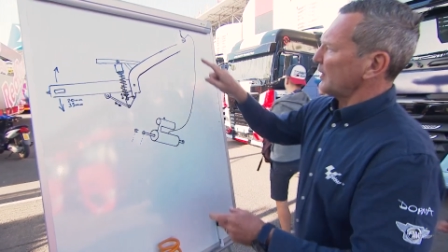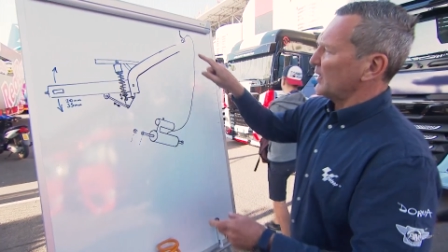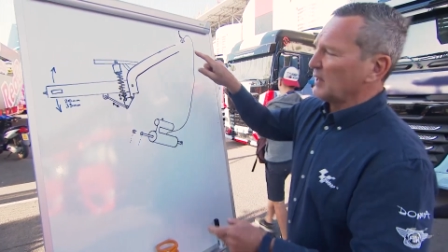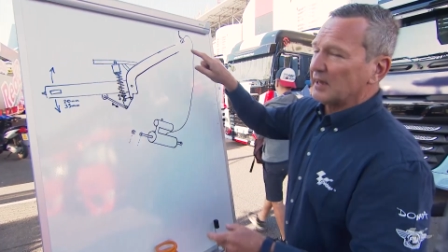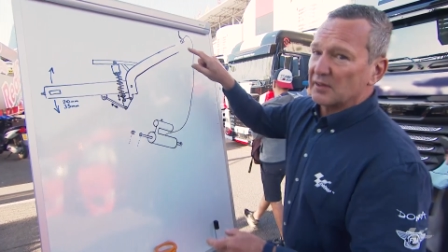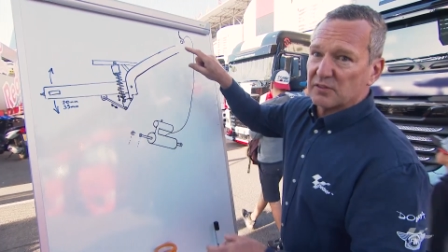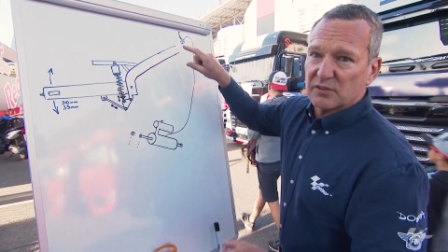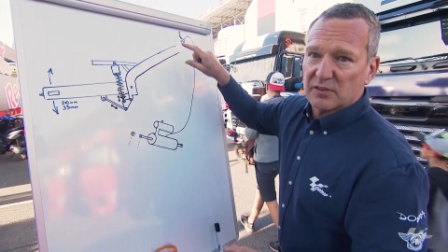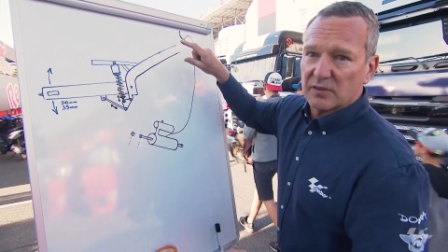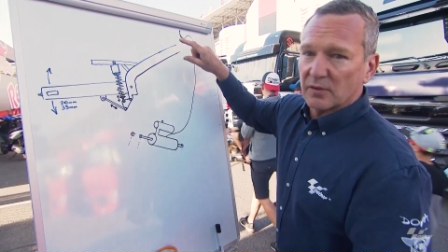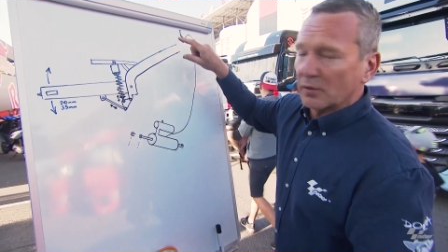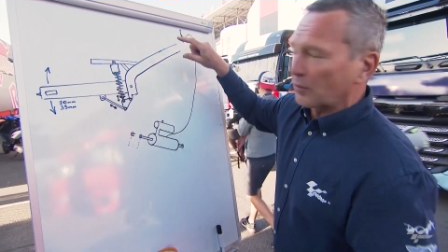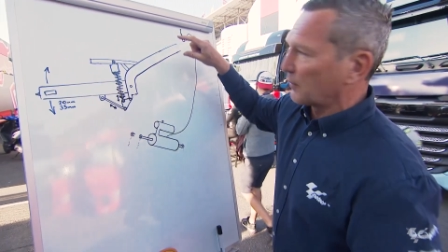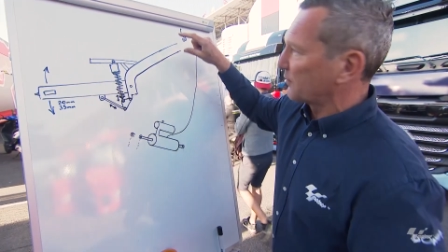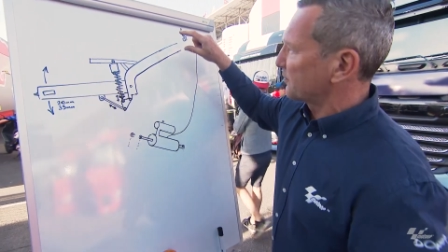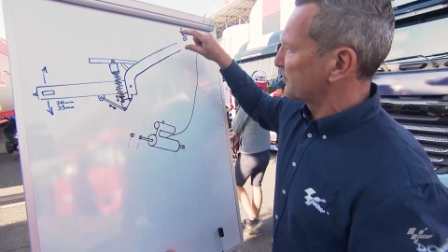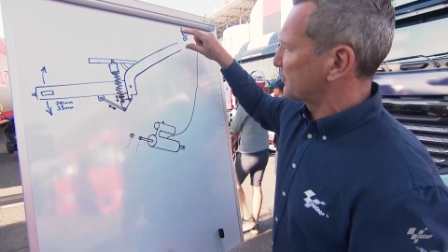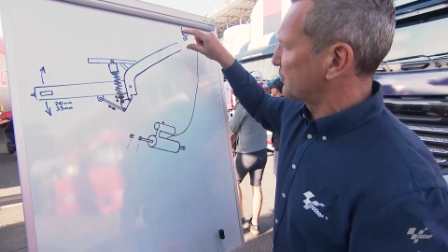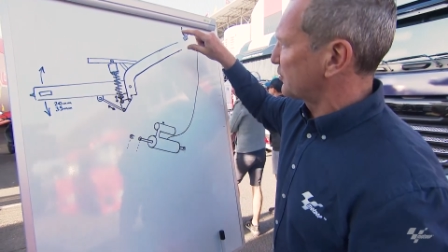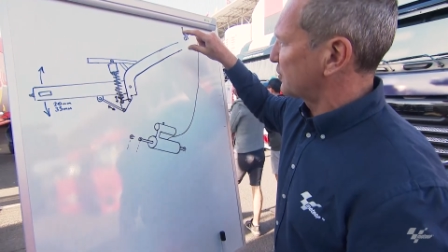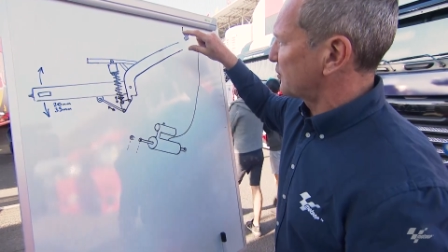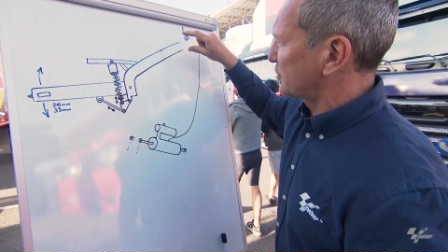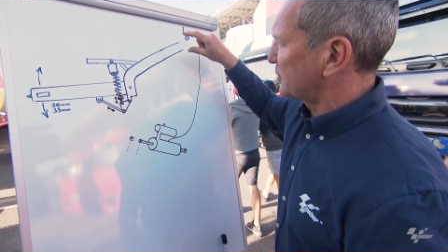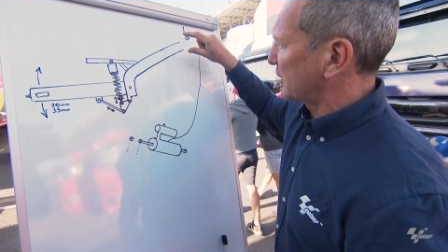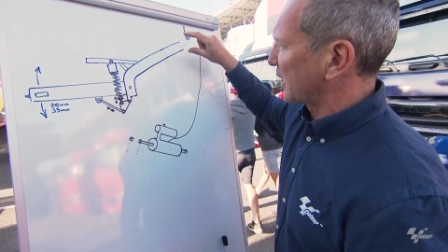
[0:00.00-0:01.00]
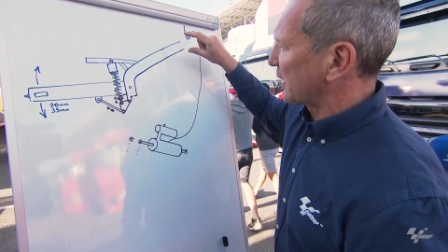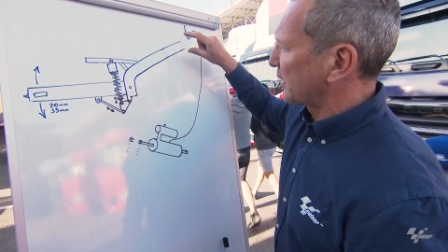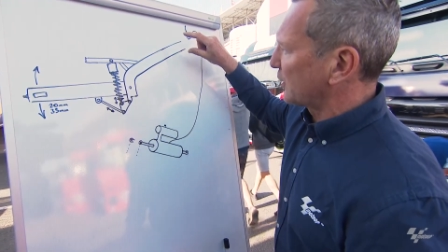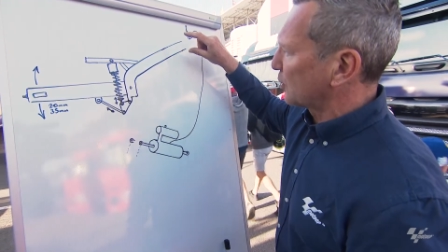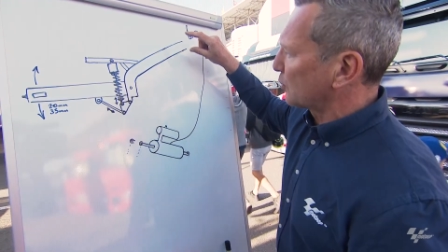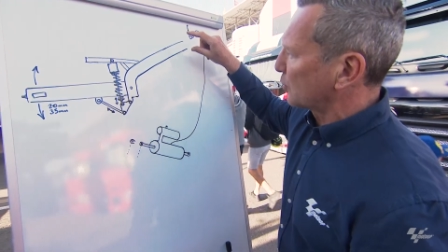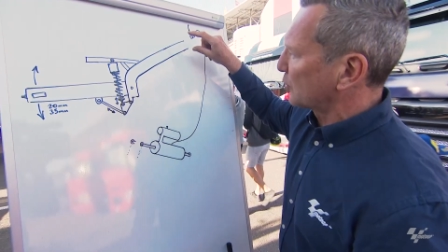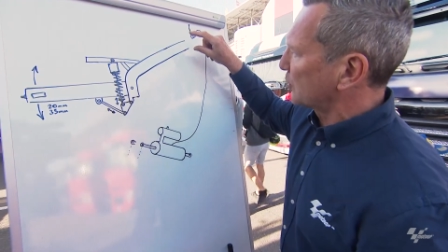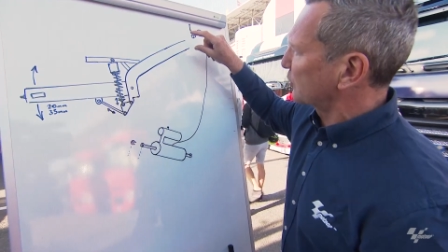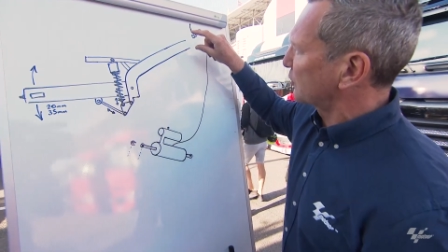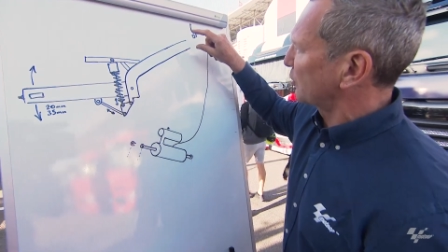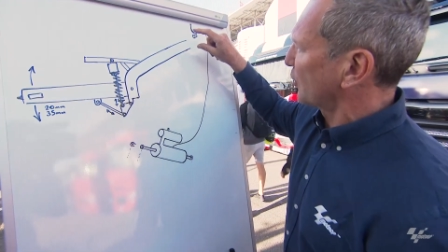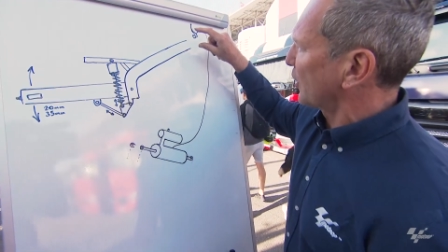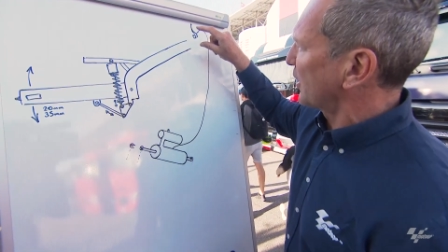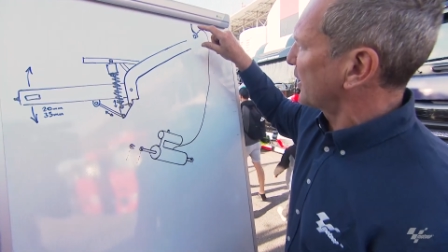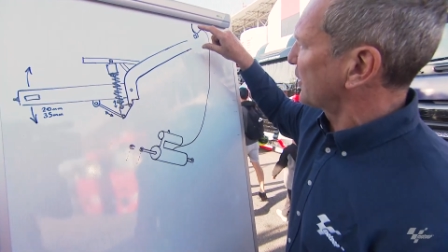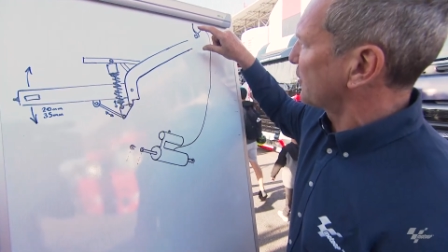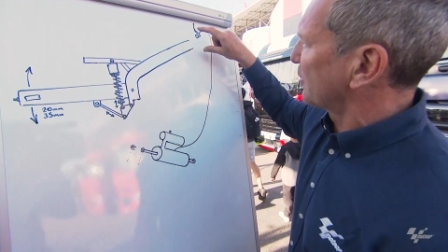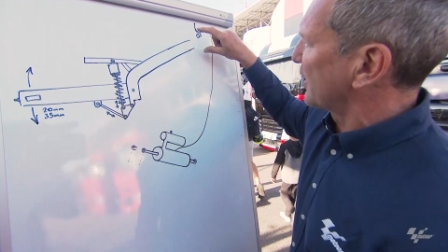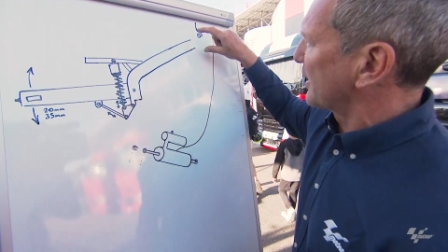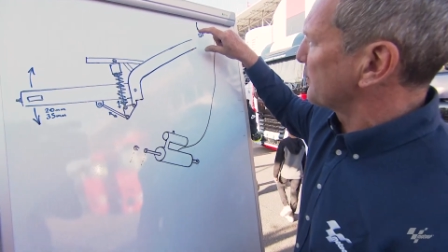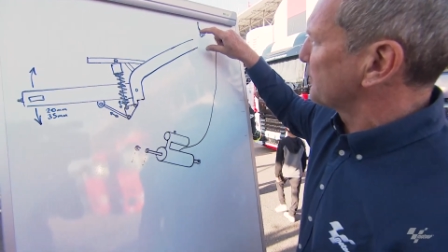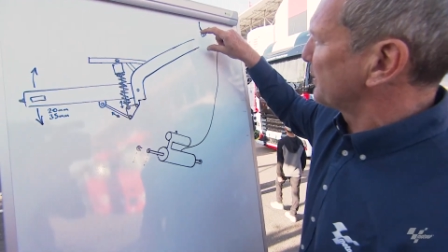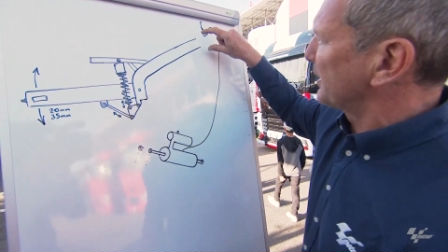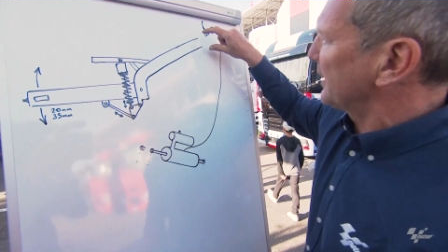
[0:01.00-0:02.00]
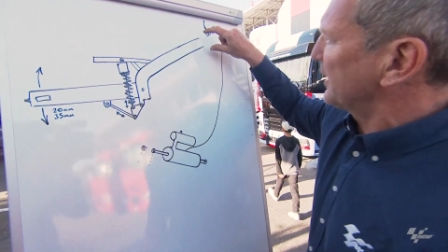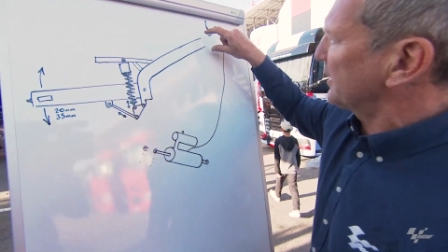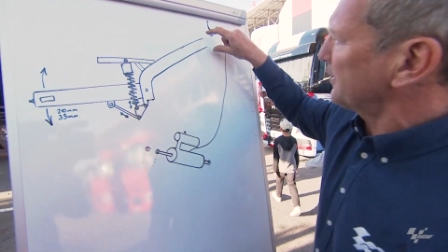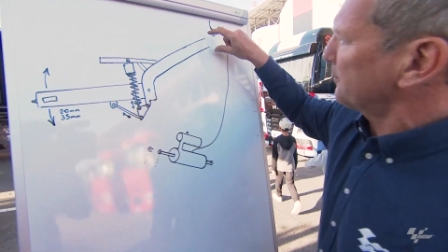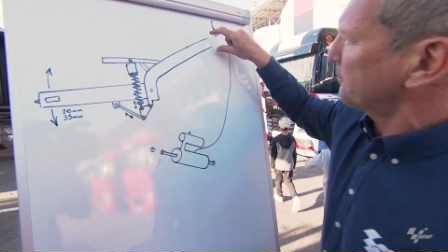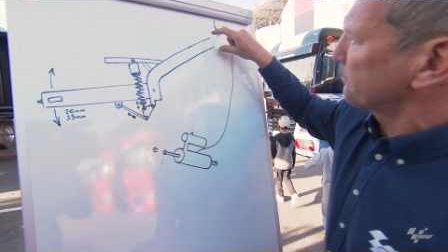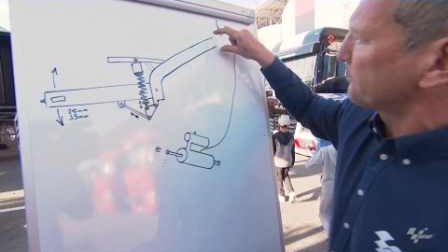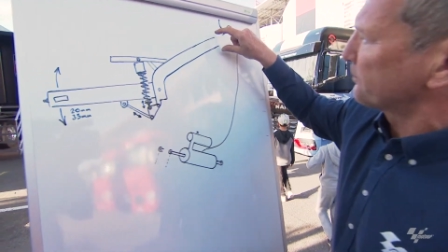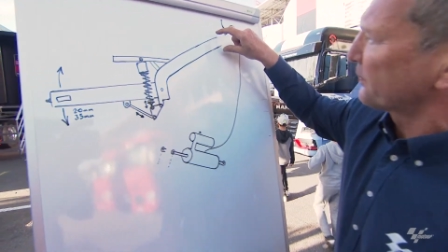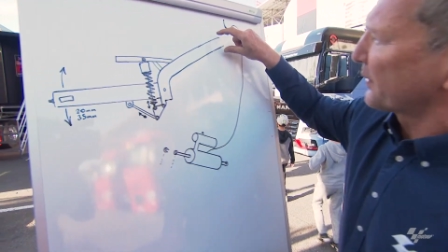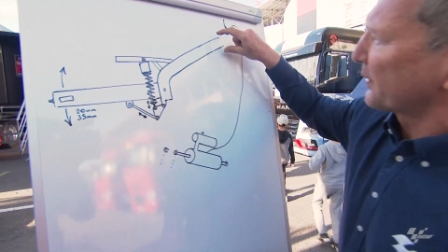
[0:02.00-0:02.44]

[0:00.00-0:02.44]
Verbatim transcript: let's, I've done a little diagram here.